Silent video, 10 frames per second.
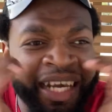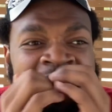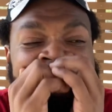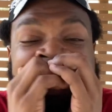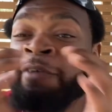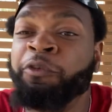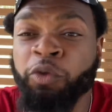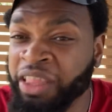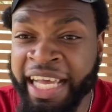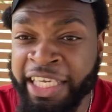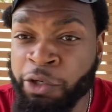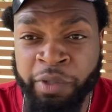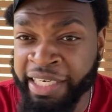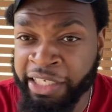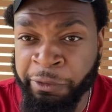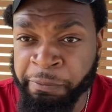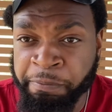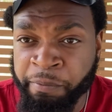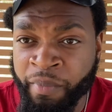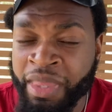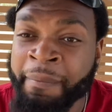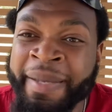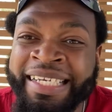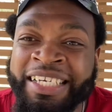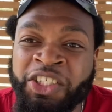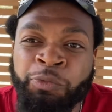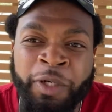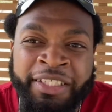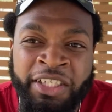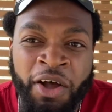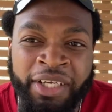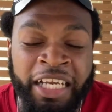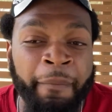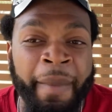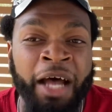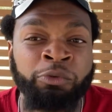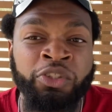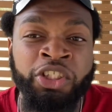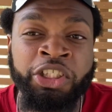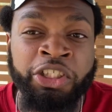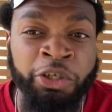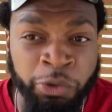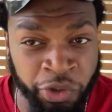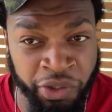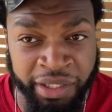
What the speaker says: evil thing you can do, because we're talking about children.